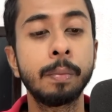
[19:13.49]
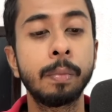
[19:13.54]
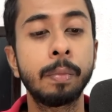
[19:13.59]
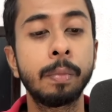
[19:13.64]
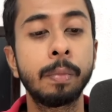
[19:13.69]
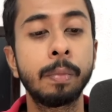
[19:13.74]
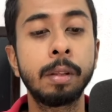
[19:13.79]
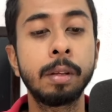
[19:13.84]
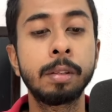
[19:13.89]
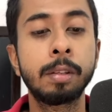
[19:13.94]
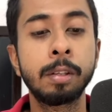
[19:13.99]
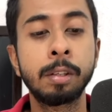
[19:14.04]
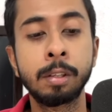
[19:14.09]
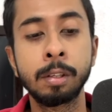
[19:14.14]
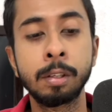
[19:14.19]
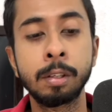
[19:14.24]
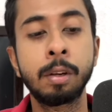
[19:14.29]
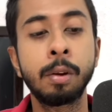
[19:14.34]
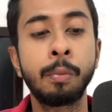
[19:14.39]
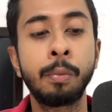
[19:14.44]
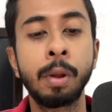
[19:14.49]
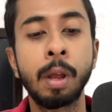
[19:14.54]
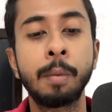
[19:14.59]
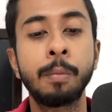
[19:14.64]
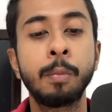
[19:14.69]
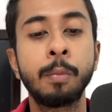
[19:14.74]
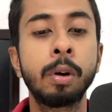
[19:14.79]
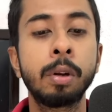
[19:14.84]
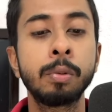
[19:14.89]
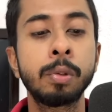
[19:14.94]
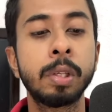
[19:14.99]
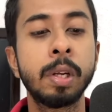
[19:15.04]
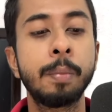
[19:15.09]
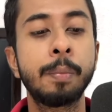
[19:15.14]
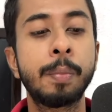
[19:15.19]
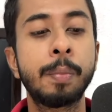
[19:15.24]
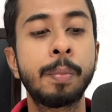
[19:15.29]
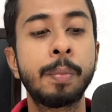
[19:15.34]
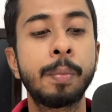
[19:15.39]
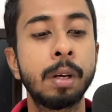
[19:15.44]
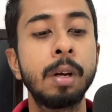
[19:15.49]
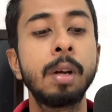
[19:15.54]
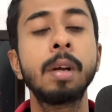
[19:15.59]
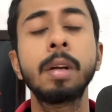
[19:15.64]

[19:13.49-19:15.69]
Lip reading: In this decision tree we have not used temperature.